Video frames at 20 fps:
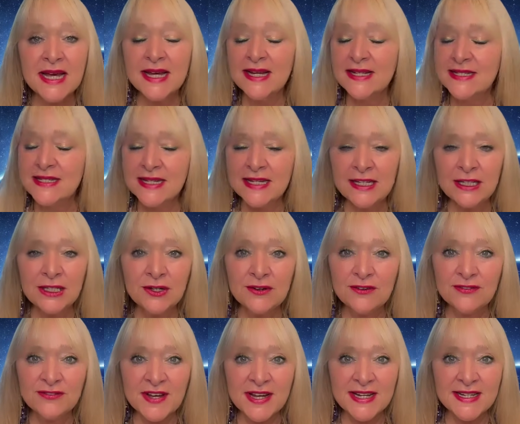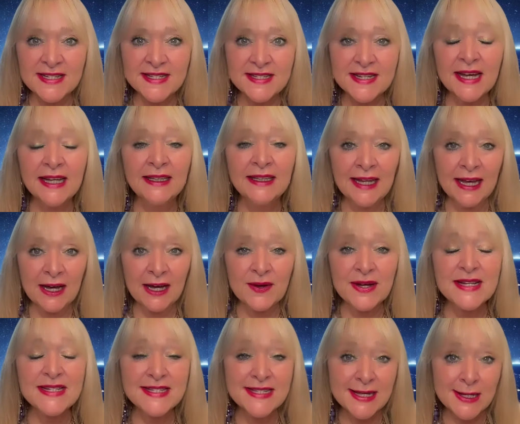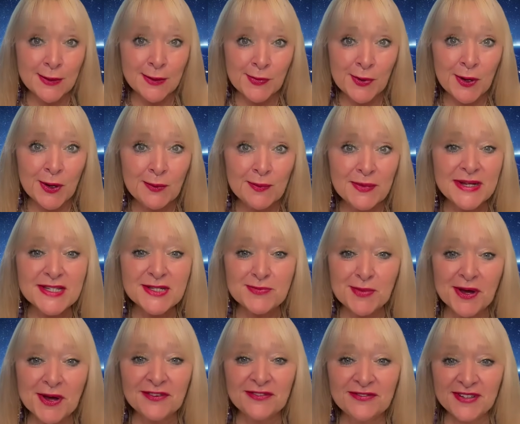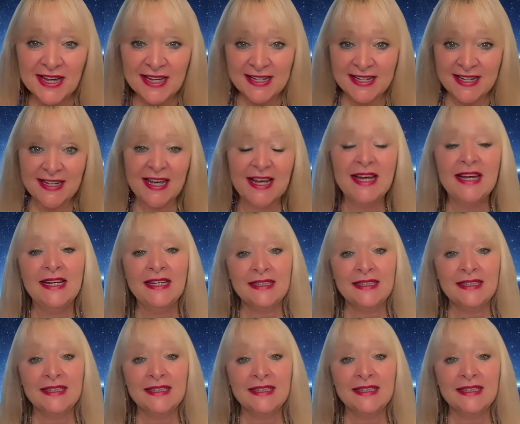It's in your face. And now it's hip hop. It's Puff Daddy.